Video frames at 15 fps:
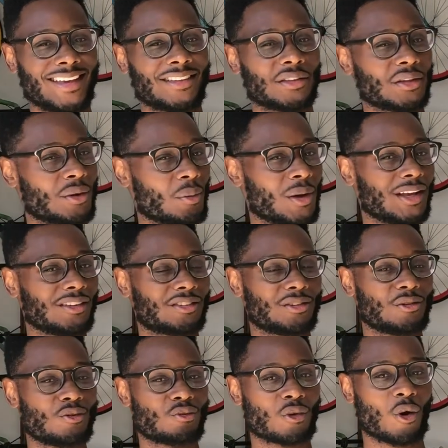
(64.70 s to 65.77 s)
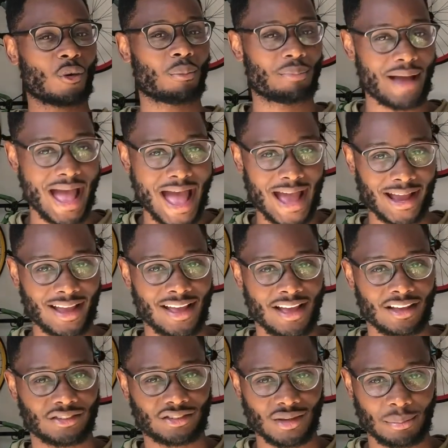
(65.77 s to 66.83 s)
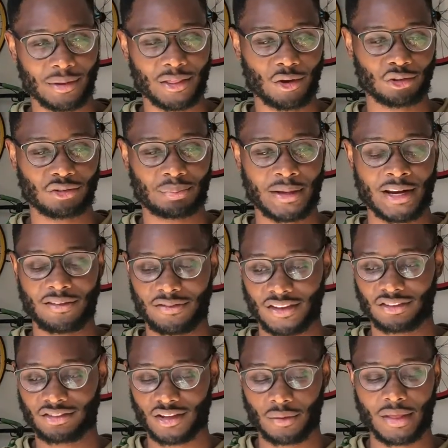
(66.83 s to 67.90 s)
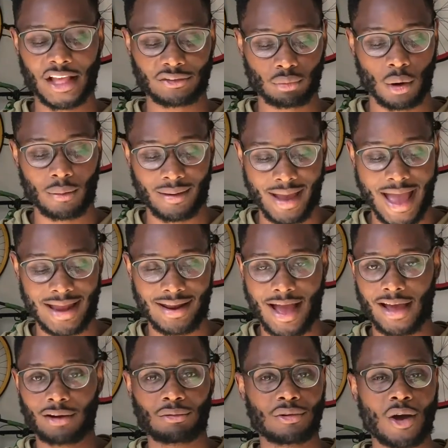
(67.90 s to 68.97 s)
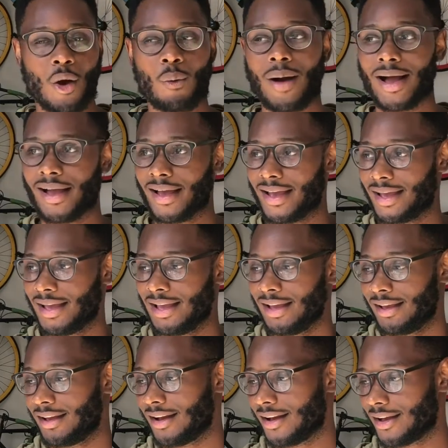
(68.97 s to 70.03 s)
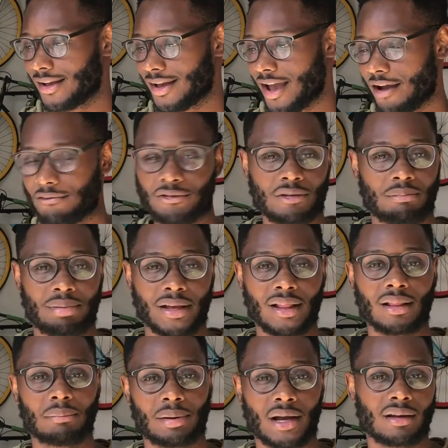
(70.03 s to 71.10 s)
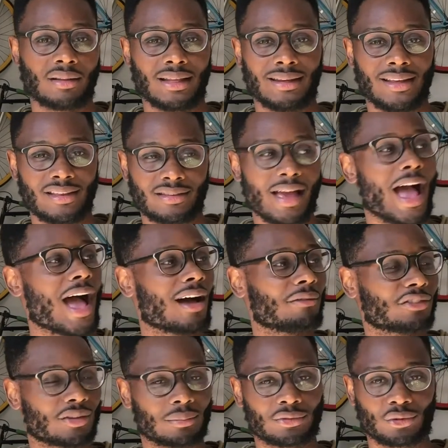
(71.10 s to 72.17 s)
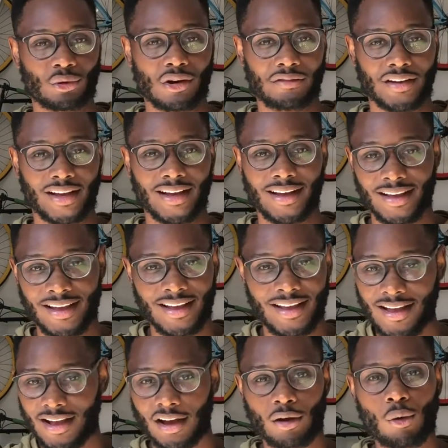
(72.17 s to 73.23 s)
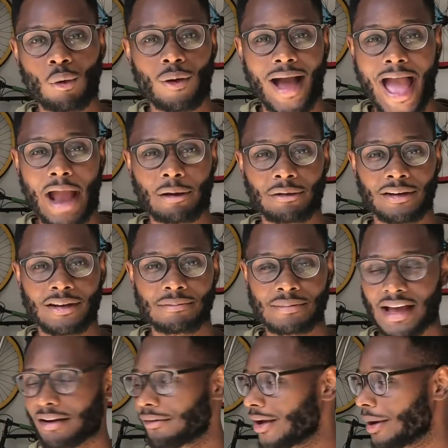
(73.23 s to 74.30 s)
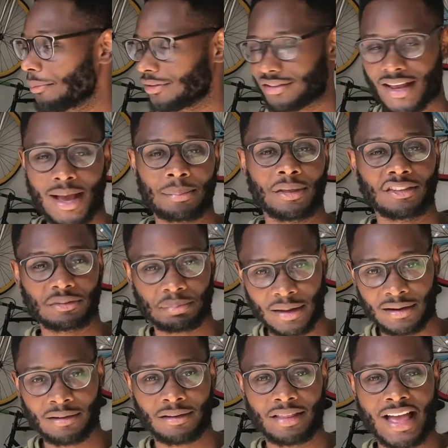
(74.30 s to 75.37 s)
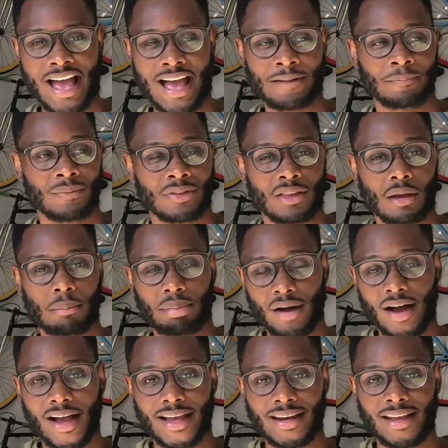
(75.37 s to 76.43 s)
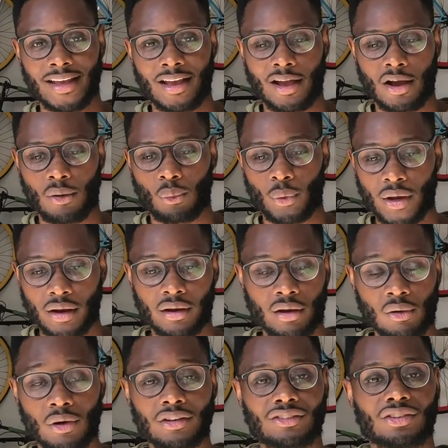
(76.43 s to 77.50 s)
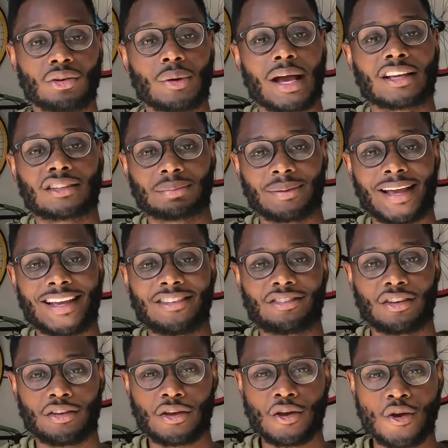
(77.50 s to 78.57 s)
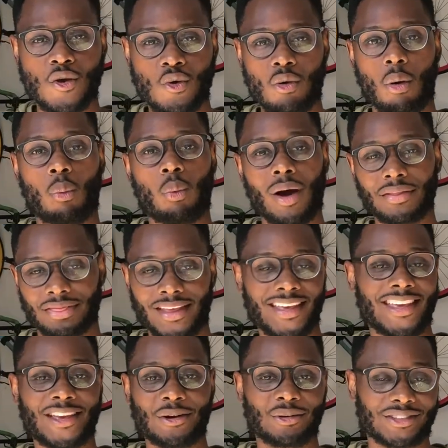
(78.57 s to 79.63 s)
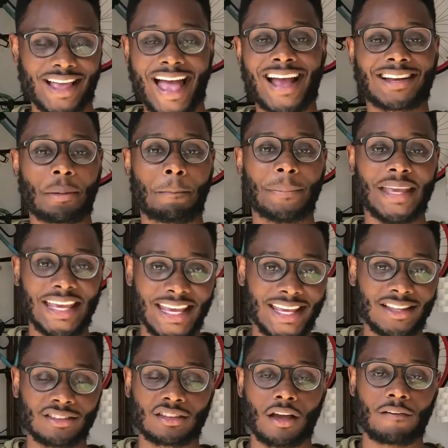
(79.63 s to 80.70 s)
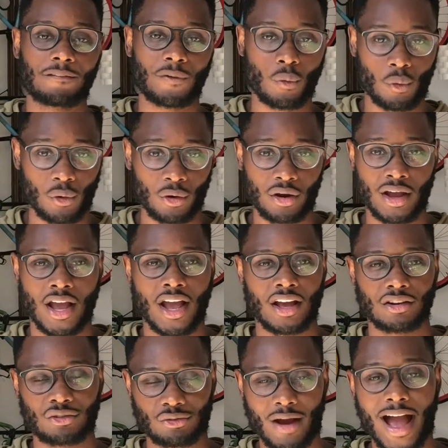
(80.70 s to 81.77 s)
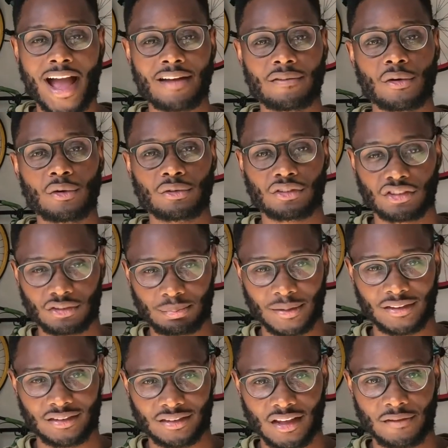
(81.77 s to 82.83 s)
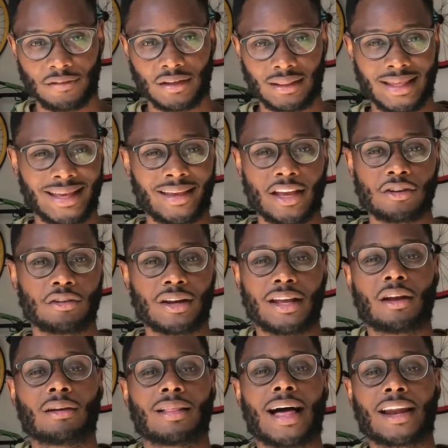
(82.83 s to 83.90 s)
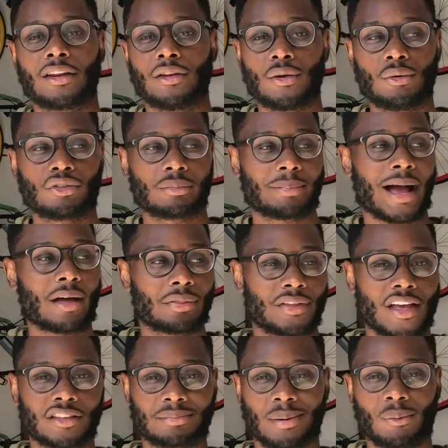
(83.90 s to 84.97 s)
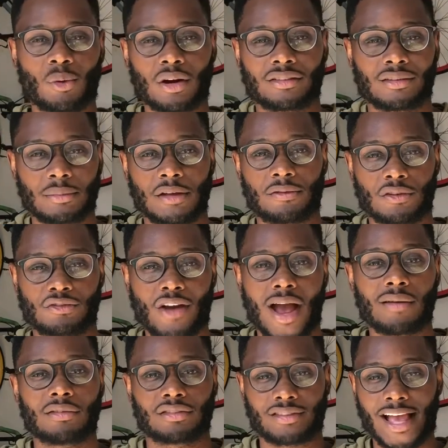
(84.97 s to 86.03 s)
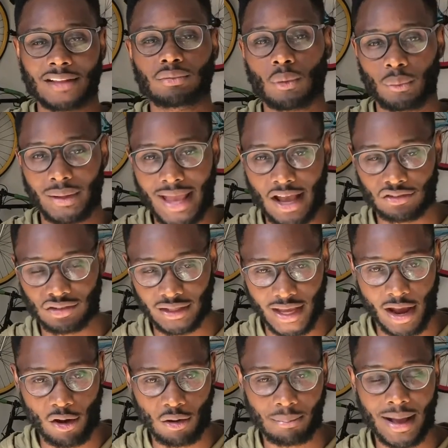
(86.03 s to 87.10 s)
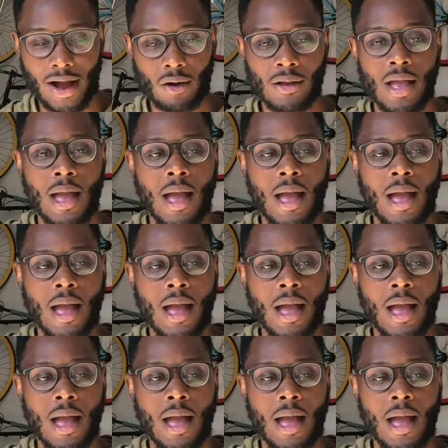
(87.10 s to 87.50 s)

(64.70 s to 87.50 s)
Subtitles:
is going to roll back some of those benefits. So that's where we're at. I don't know why every bill apparently needs to have some sort of a cool acronym. I don't know how much time they spend on that, but we're going to explain to you what the HEALS Act means for drivers specifically. Again, you're going to hear a lot of news about this, but what does it mean for drivers? So that's what we actually care about.